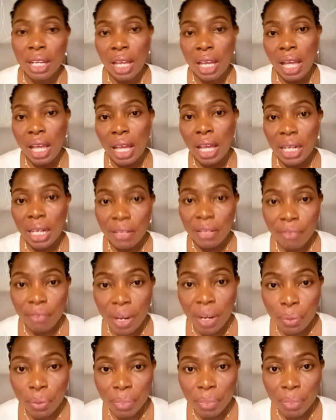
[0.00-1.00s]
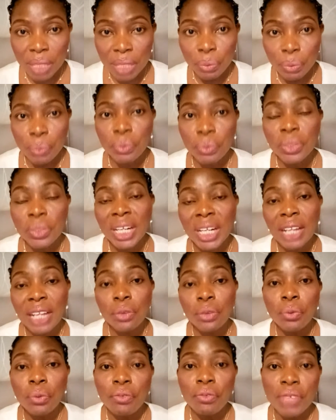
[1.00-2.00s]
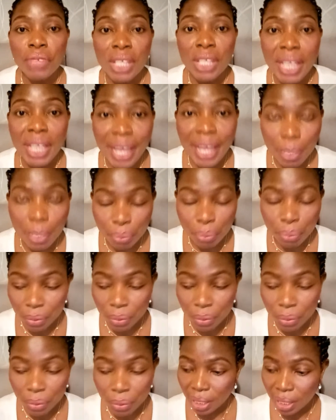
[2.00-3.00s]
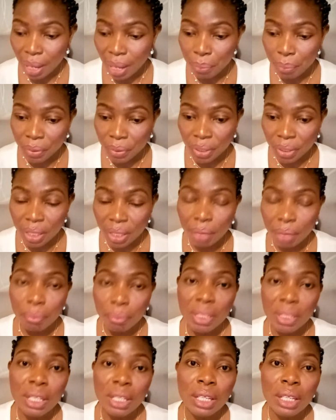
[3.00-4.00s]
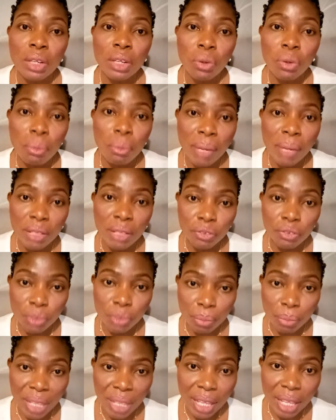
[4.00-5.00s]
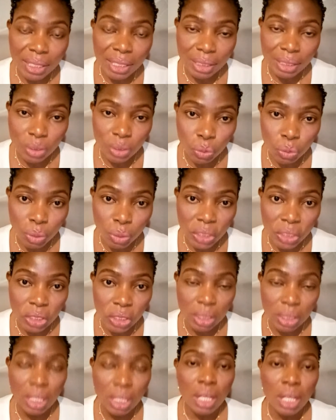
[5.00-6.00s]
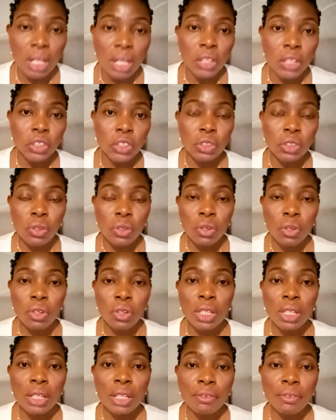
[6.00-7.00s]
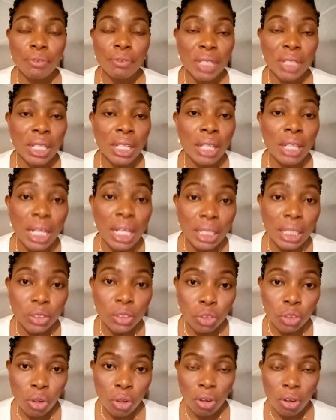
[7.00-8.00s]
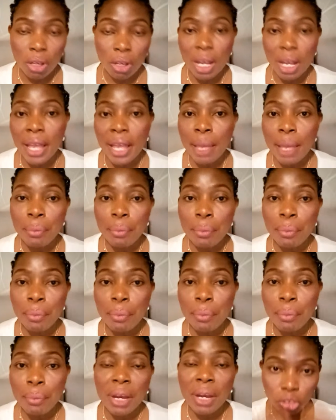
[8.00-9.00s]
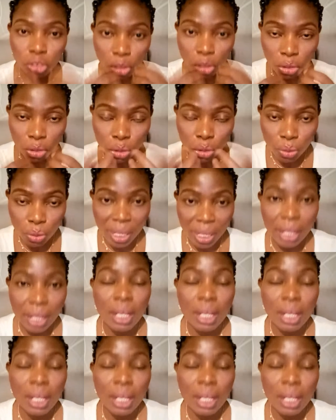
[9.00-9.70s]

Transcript: and environment people na go fit help that pikin make e come out from that situation. So if e dey not dey talk, help am, talk to am.